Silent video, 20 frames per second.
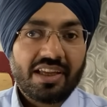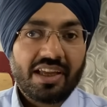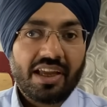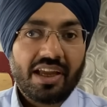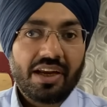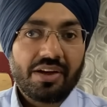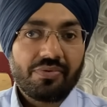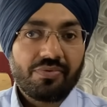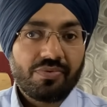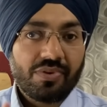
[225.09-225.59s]

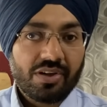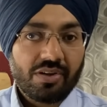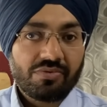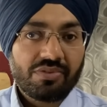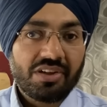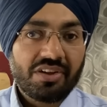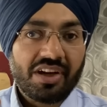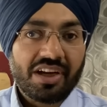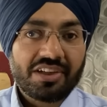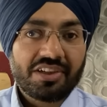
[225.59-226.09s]
and one of
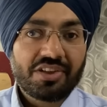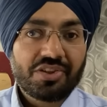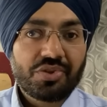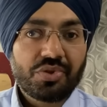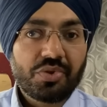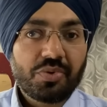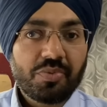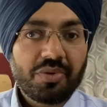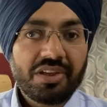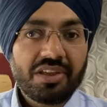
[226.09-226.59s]
the directors
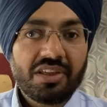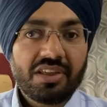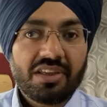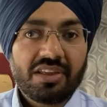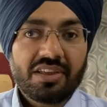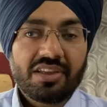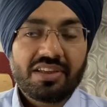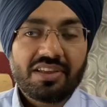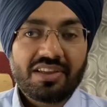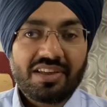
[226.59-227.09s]
should be
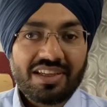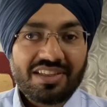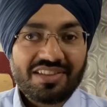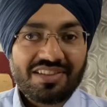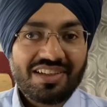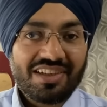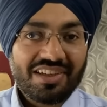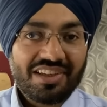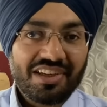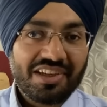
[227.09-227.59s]

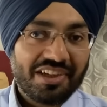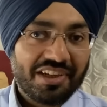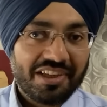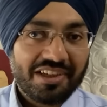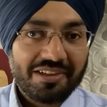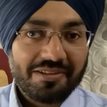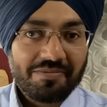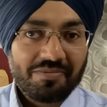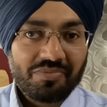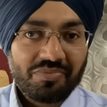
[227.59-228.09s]
resident in India.